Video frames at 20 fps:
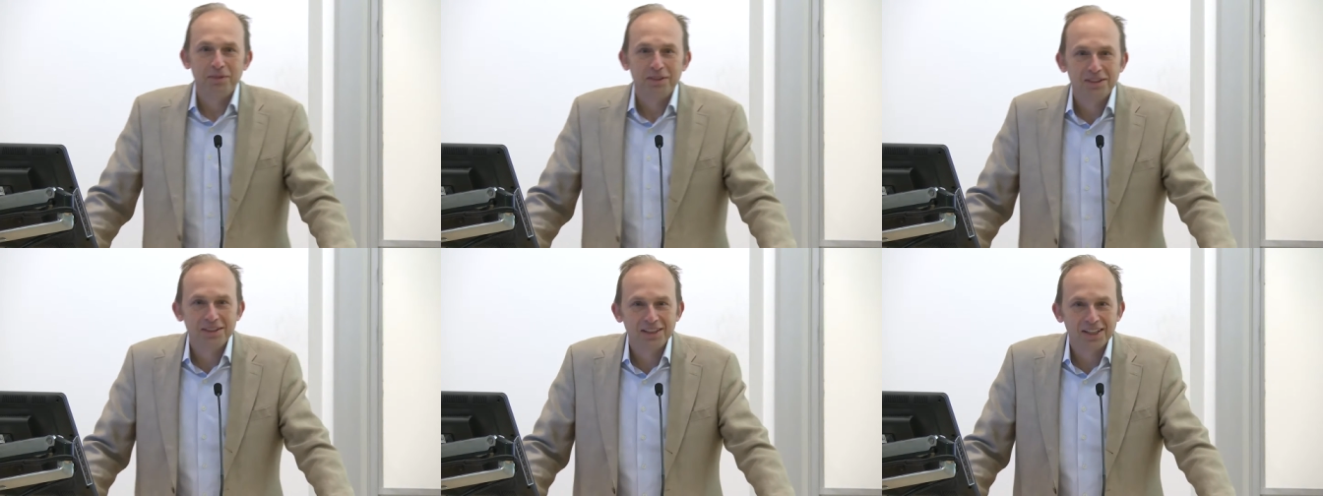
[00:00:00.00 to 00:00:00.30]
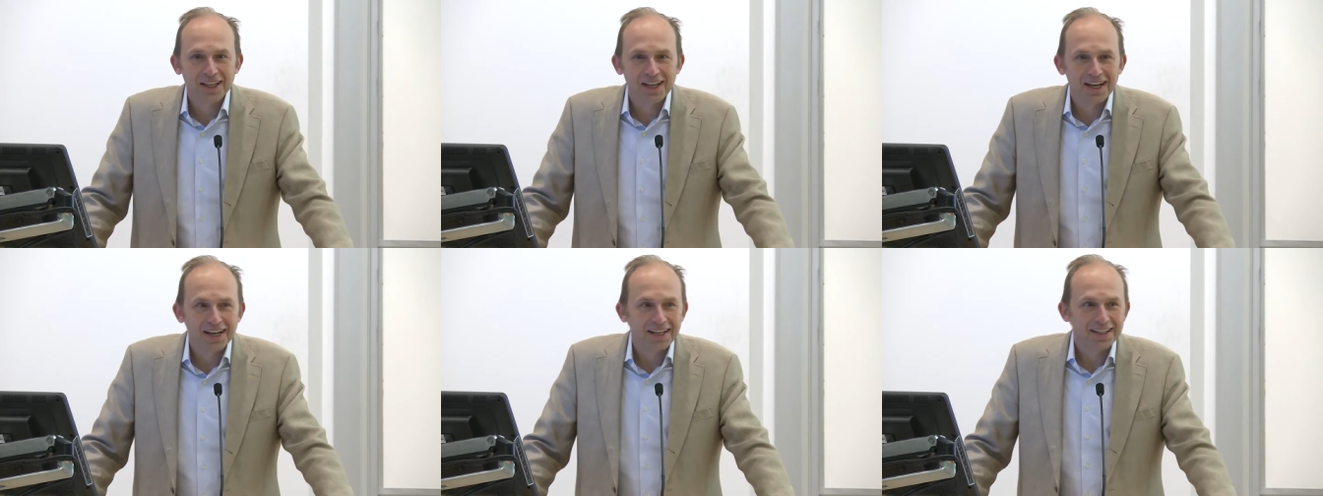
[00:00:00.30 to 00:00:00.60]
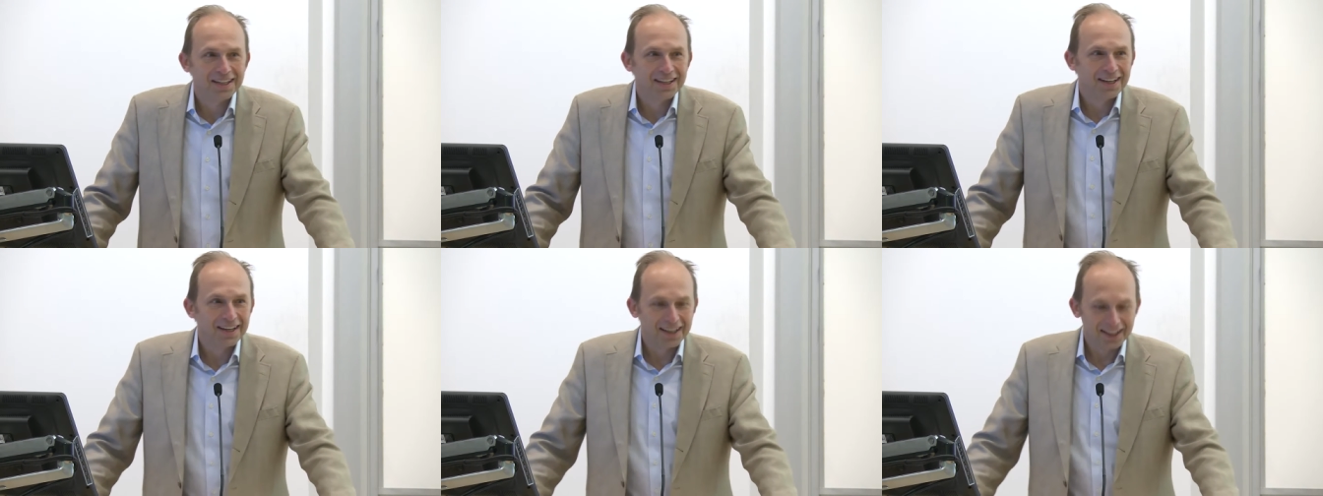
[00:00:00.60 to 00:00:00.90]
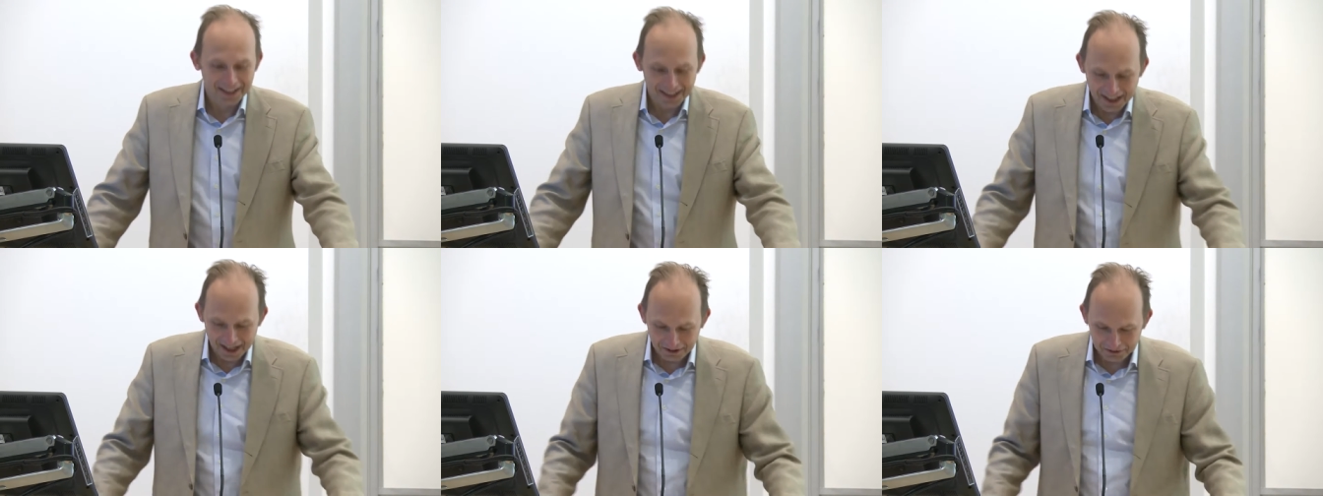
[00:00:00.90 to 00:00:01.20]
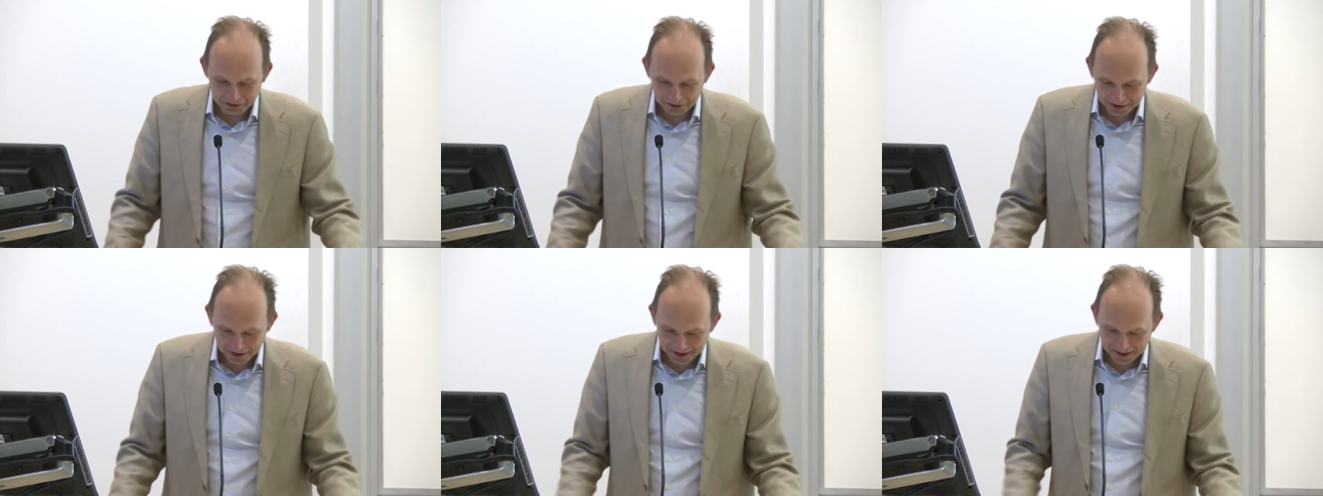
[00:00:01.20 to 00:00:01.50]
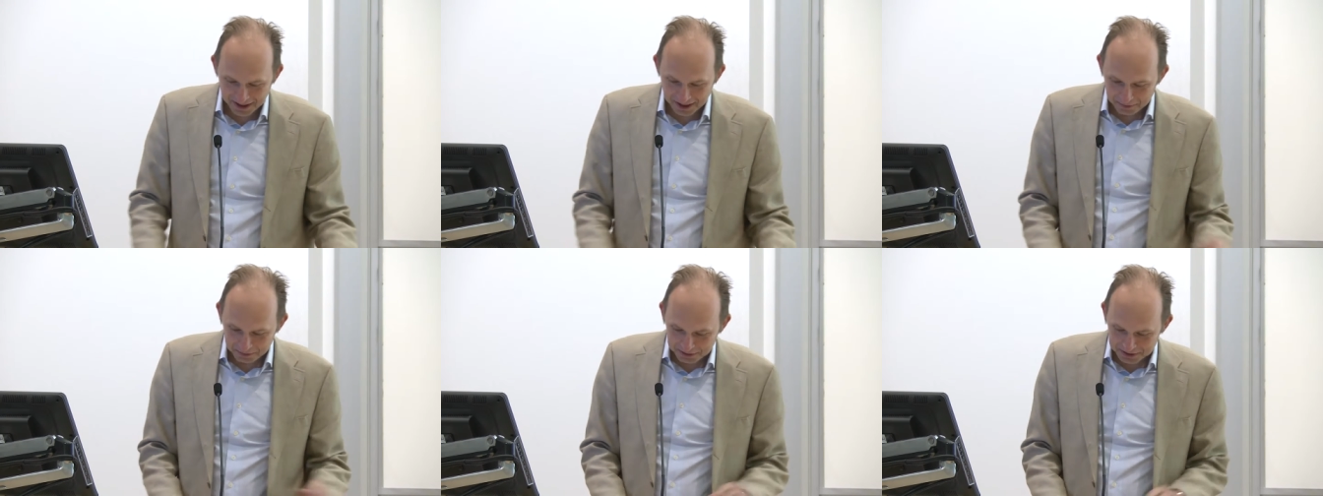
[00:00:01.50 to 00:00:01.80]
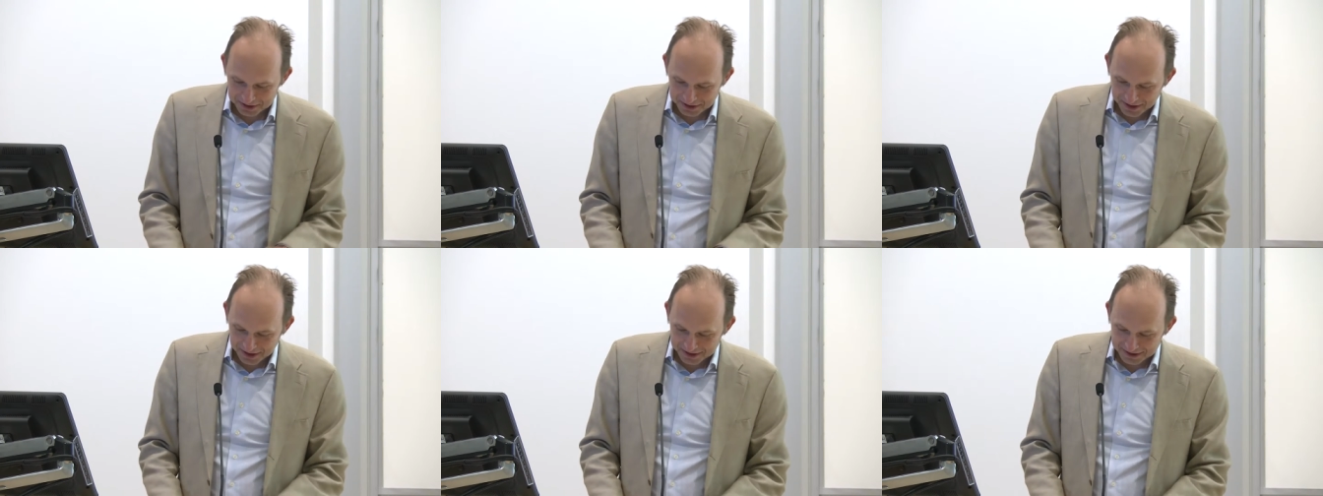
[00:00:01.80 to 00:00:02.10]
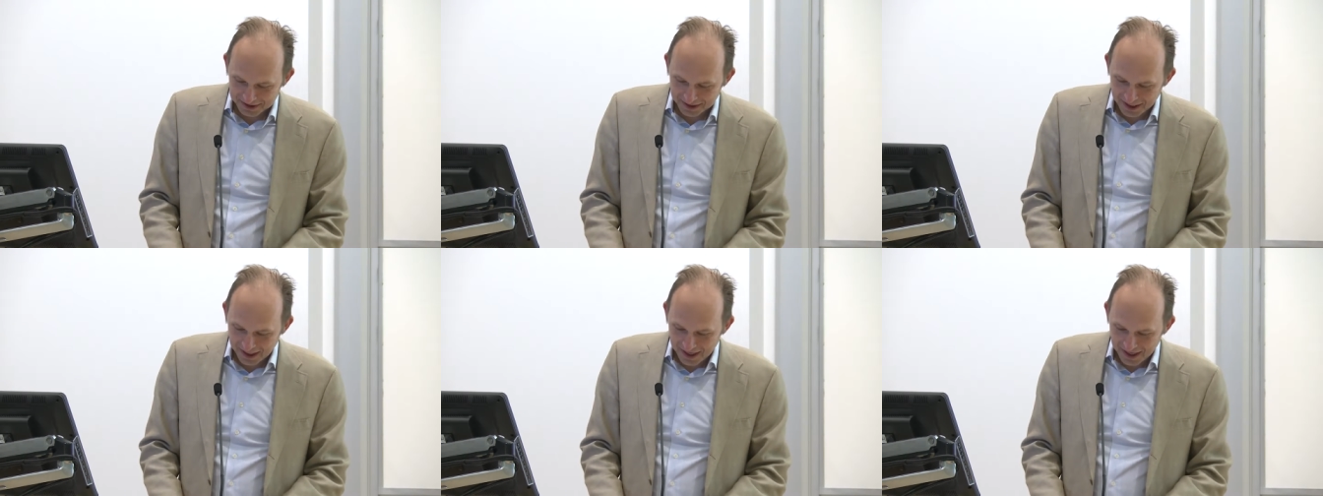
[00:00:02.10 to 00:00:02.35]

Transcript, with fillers: slot uh, after the campus dance.